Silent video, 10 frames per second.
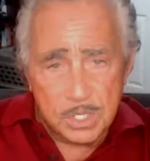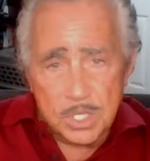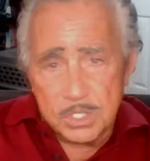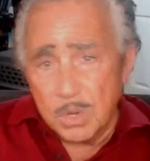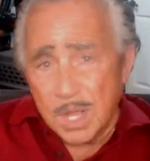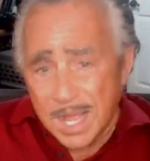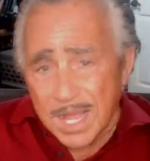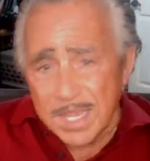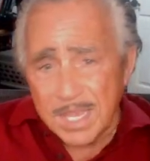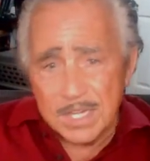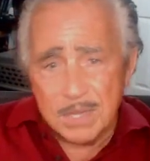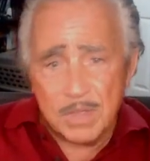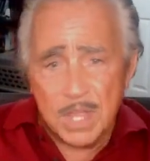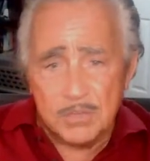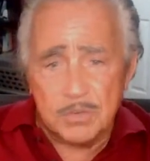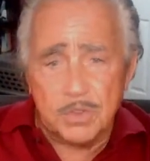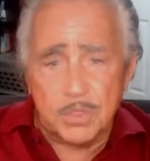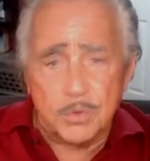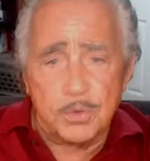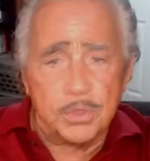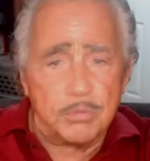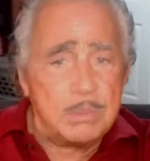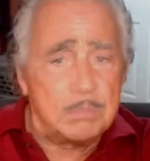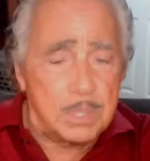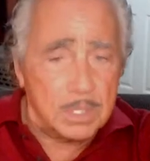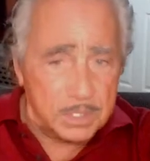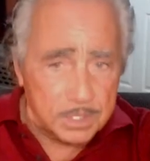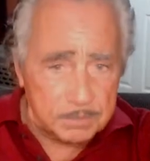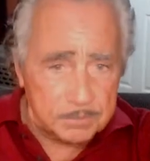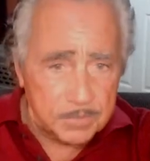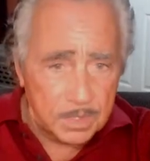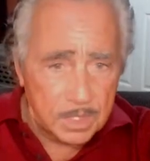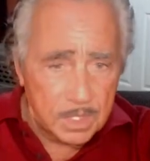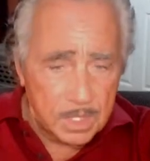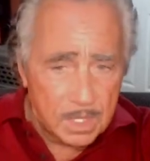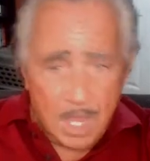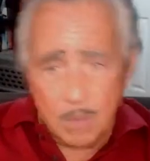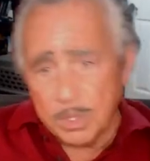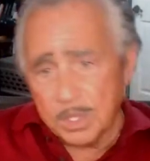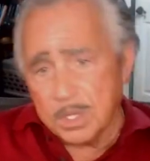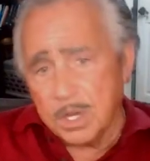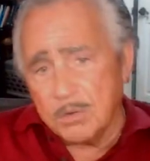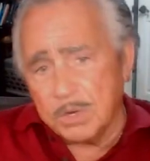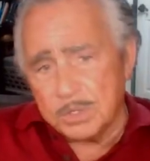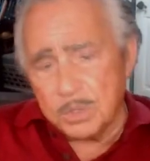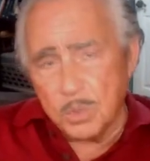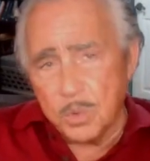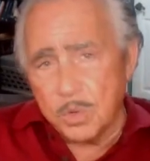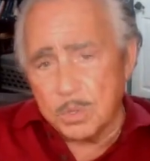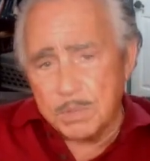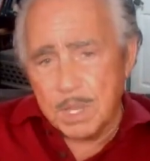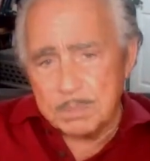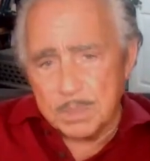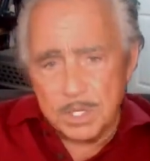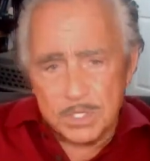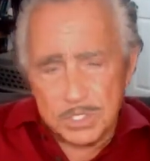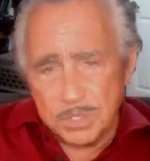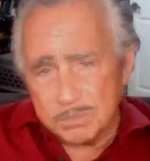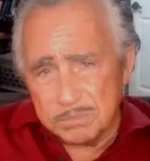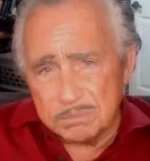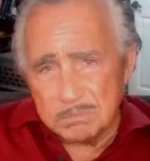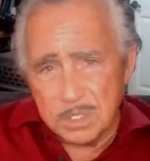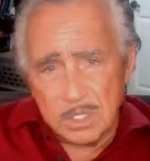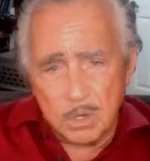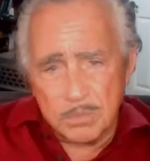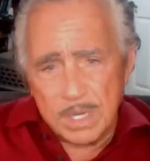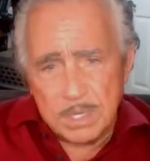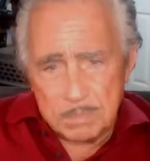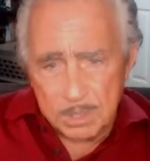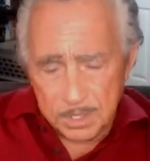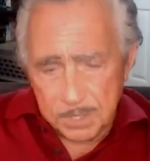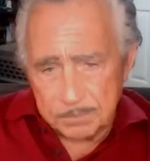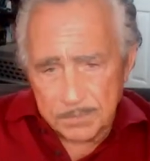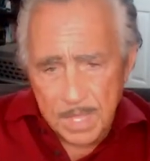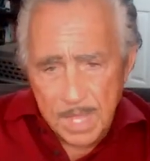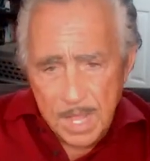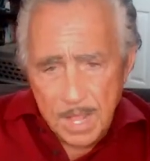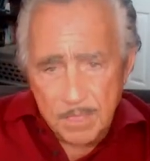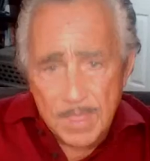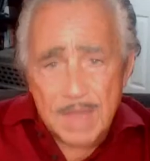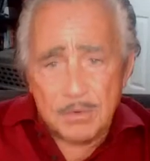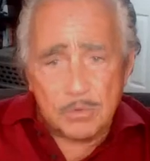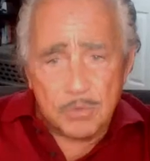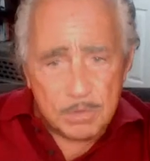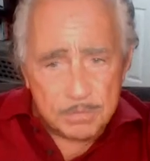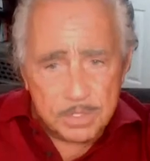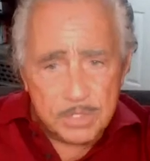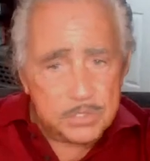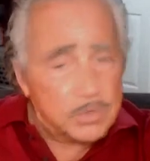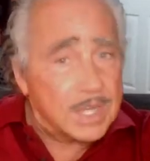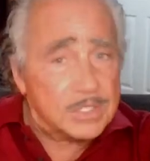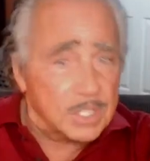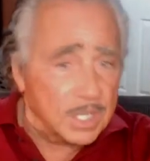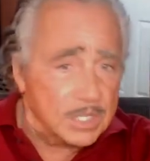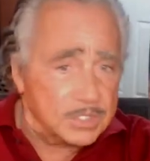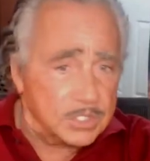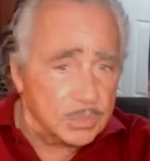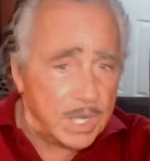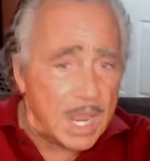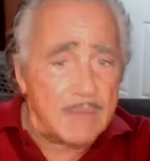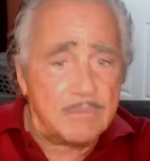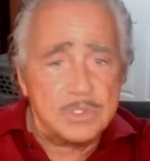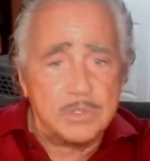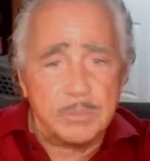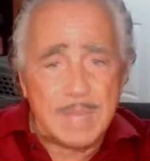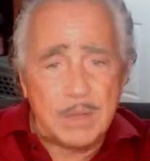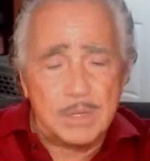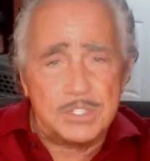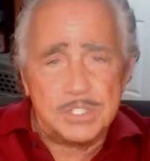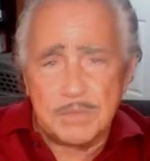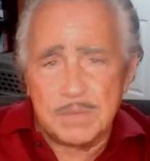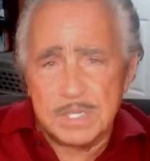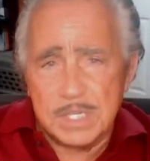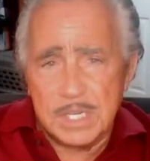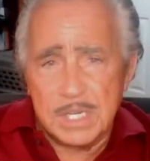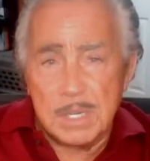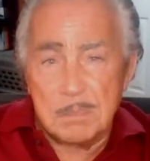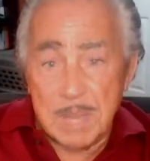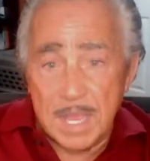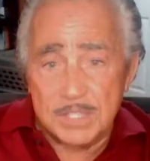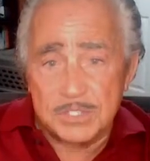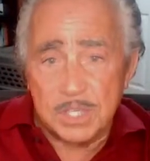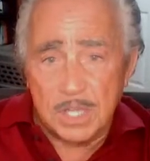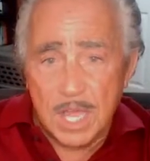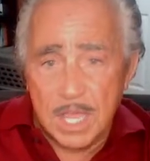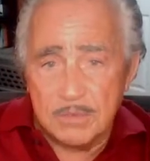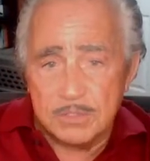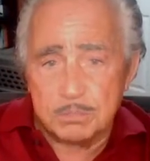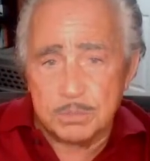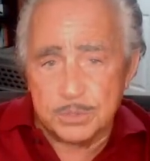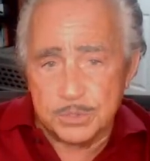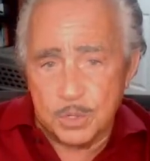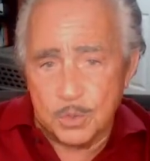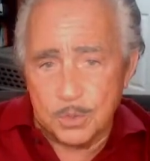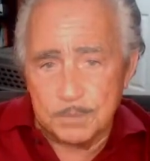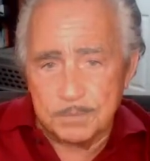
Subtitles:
to a high end of 133 billion, with a current world population of a little over 8 billion, that roughly translates into an average of about 17 past lives per soul.